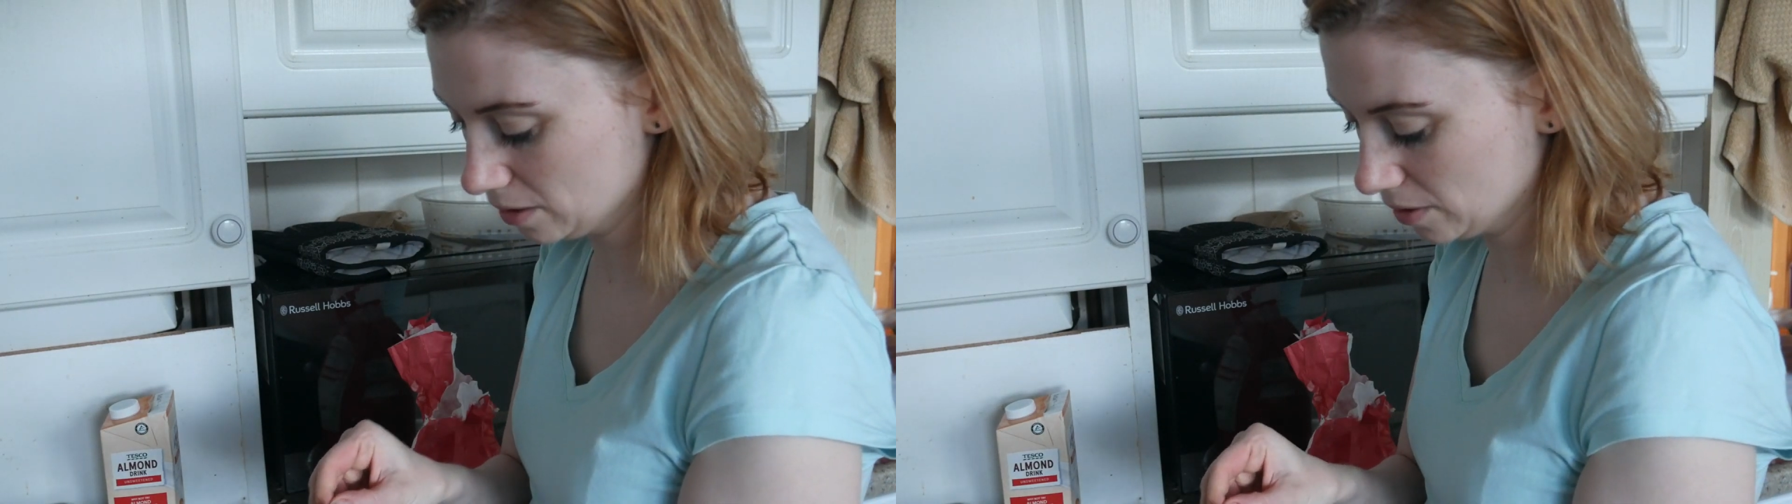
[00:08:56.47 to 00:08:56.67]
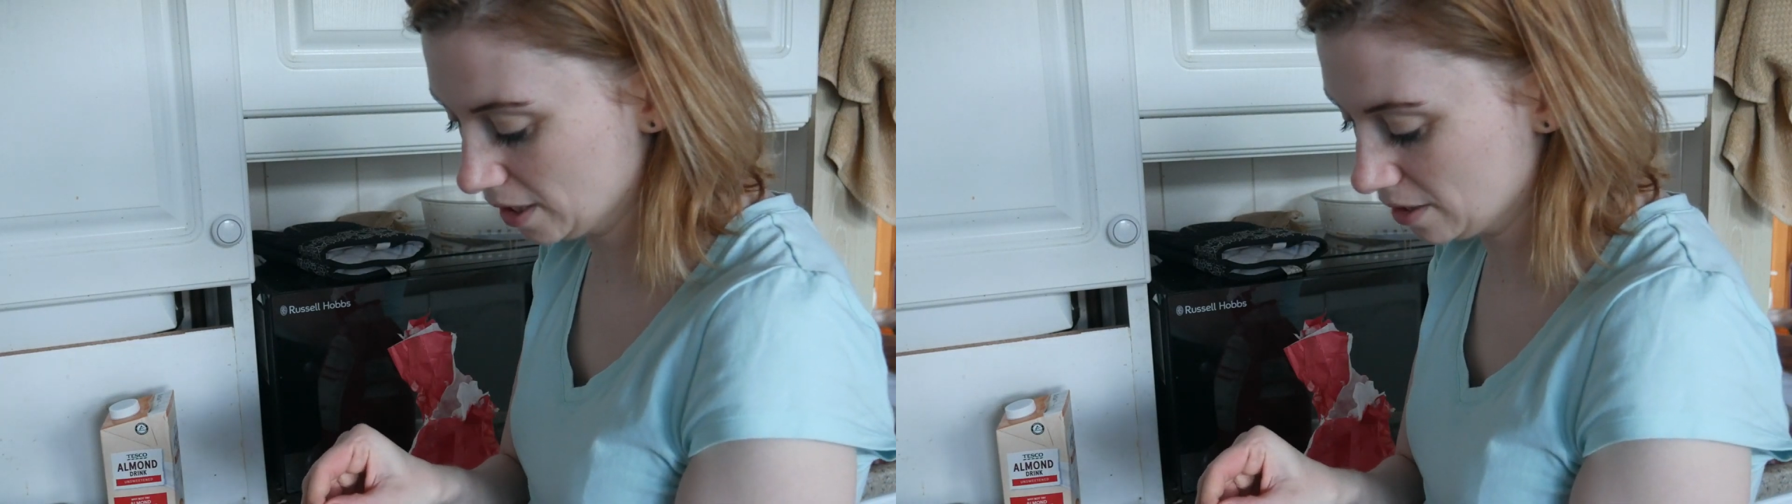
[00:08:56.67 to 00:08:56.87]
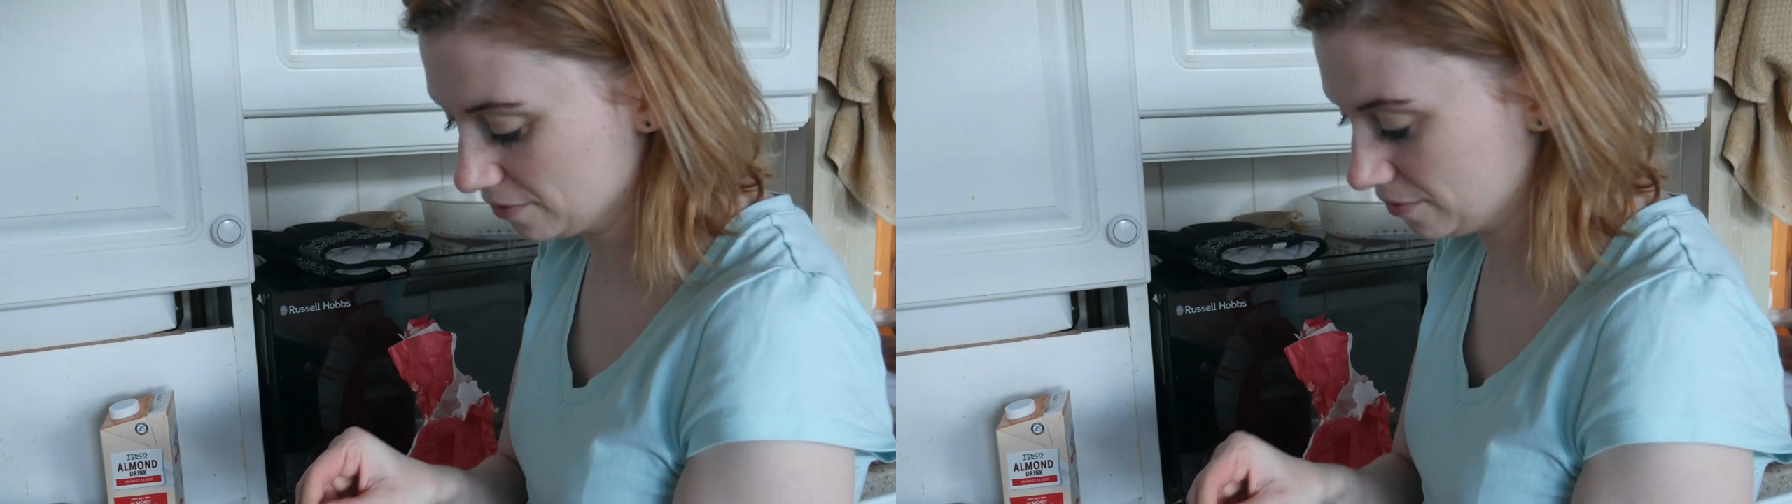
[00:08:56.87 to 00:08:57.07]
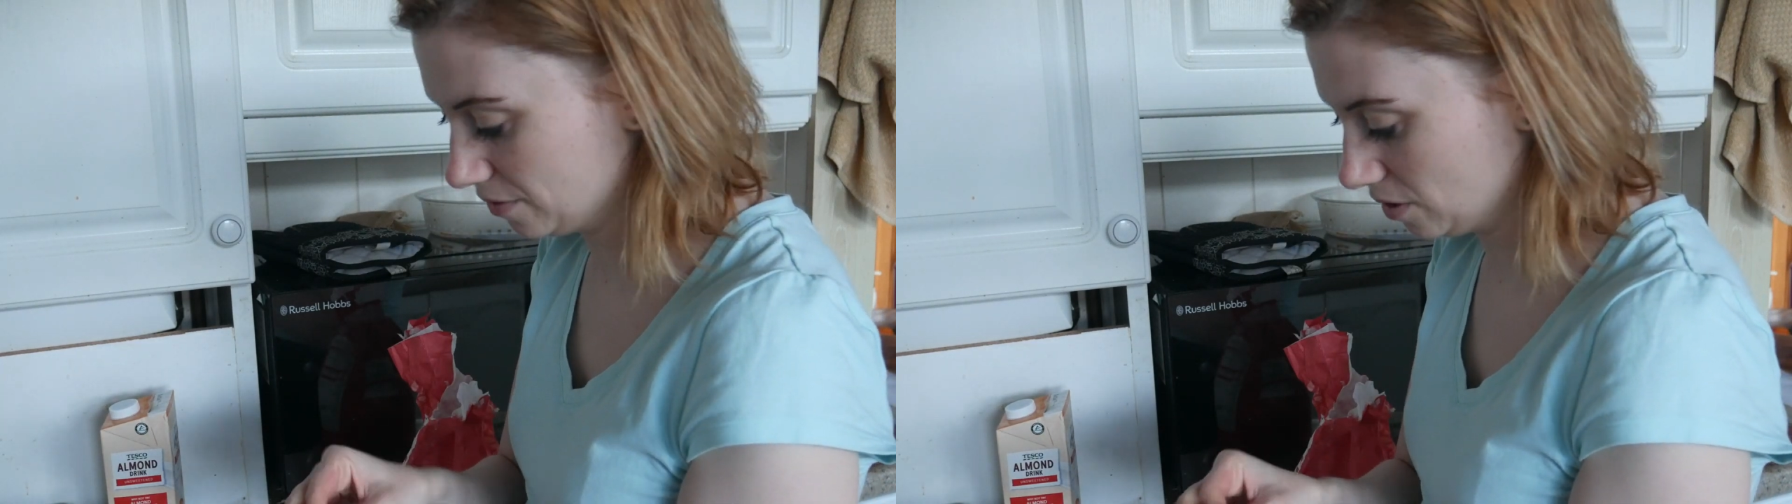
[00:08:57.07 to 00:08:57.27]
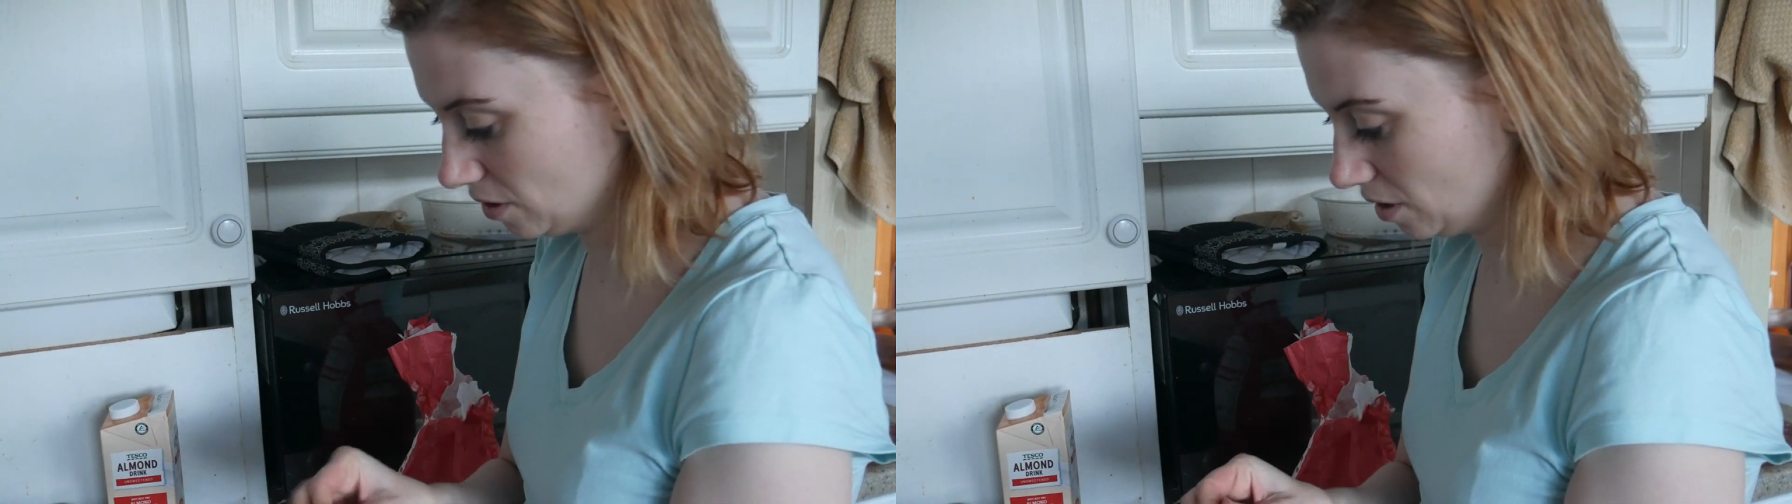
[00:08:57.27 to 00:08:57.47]
or they have
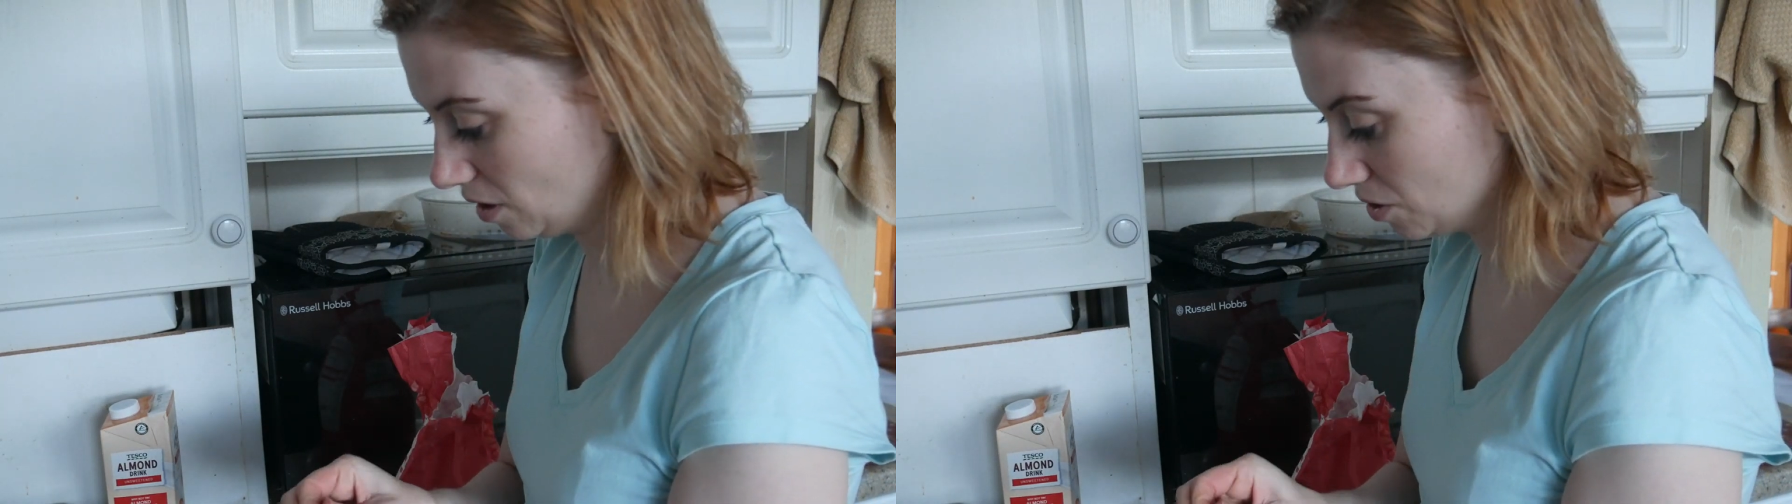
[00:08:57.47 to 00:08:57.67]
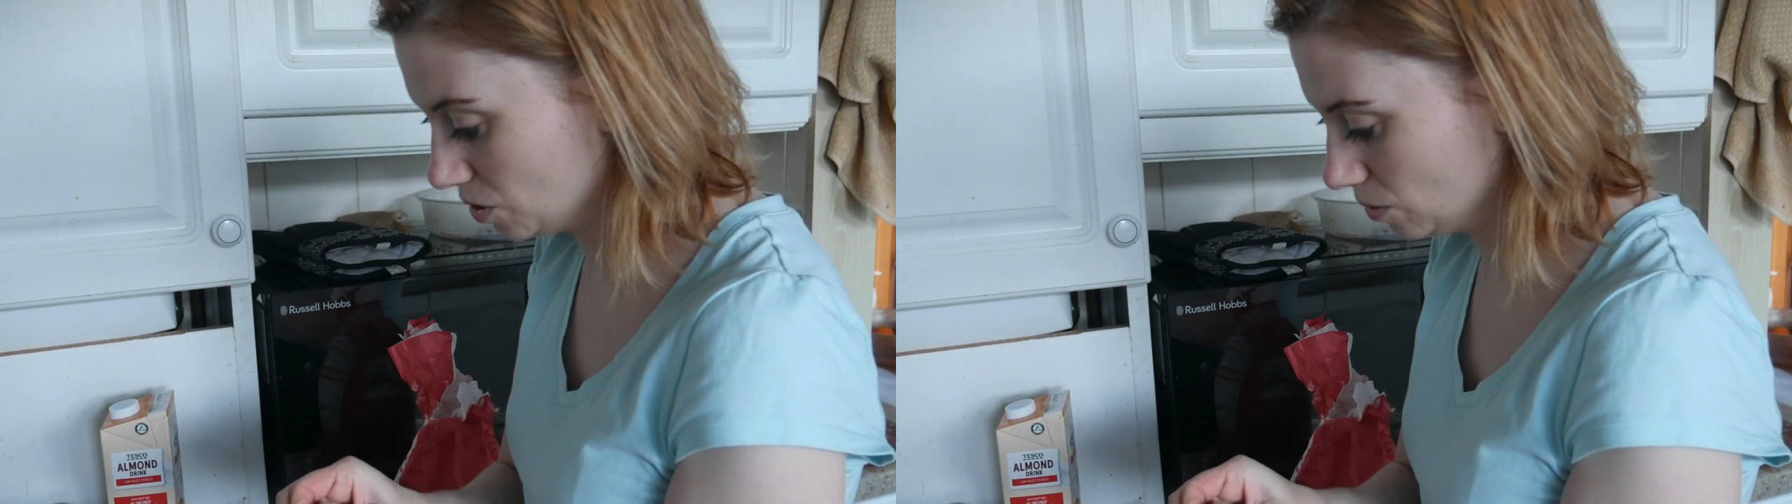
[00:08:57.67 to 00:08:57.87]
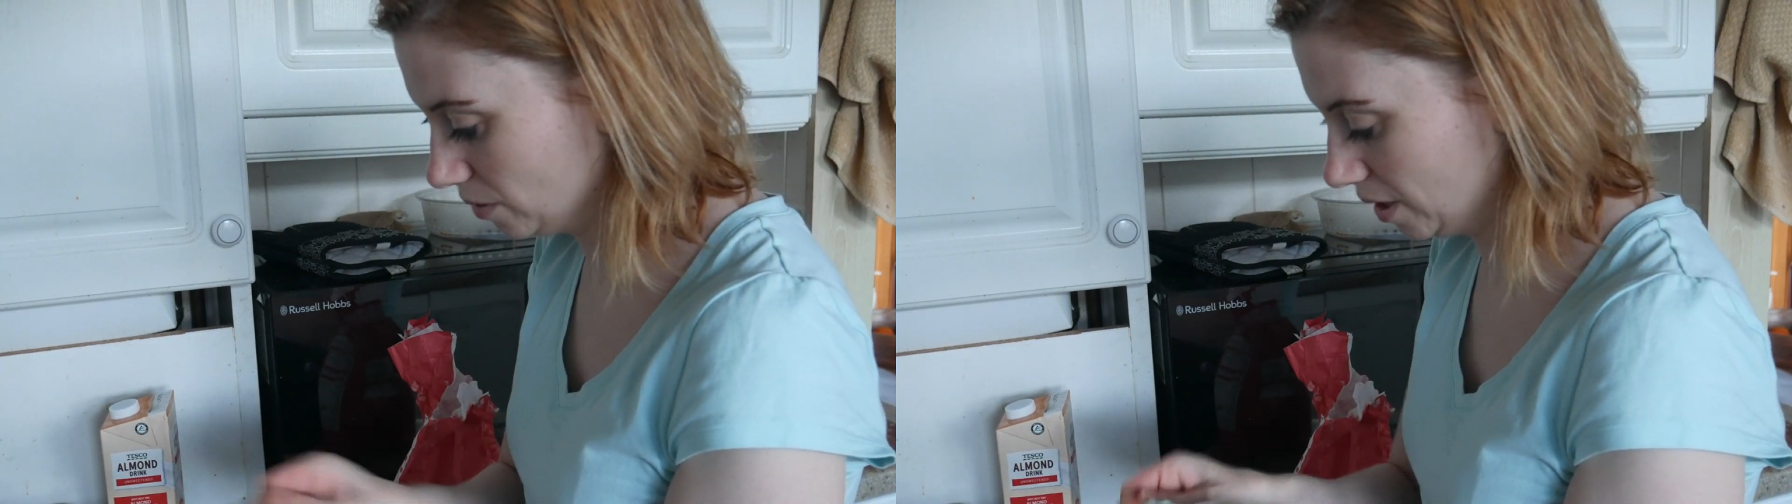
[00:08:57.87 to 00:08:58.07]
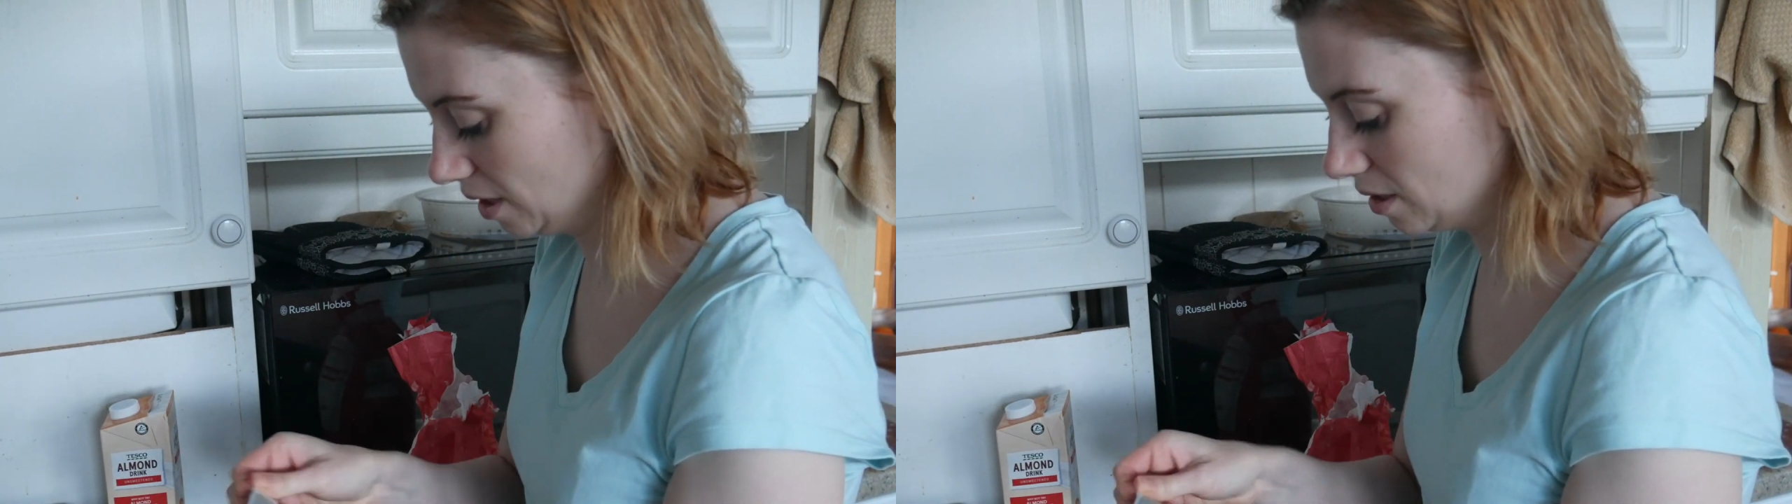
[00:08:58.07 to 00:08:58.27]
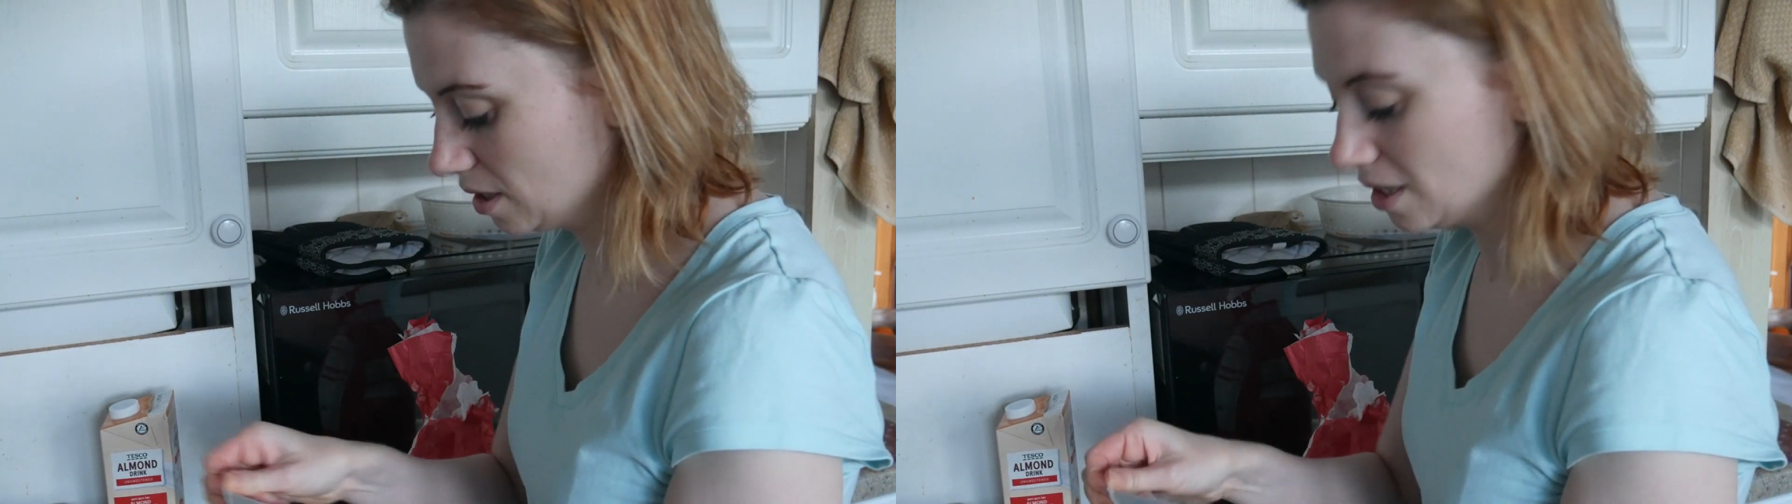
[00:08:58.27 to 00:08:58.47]
a lot of salt in.